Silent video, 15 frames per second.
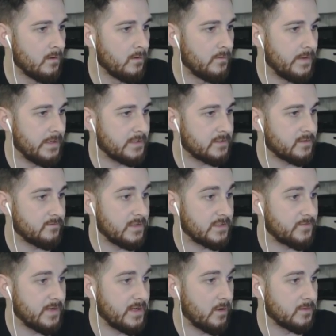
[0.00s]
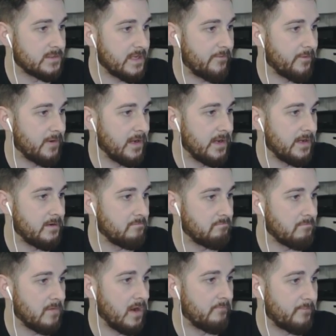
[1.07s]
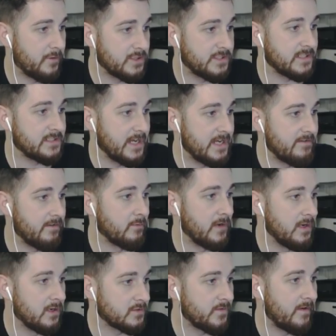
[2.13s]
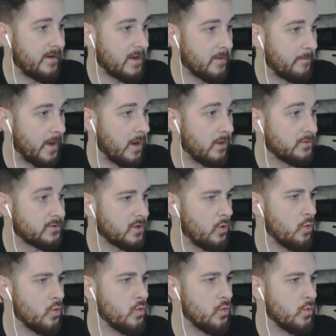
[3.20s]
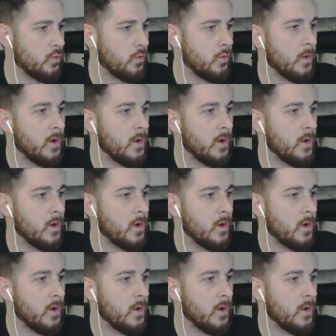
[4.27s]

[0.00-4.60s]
this this video is definitely um, for a 16 year old. He looks very composed. Oh,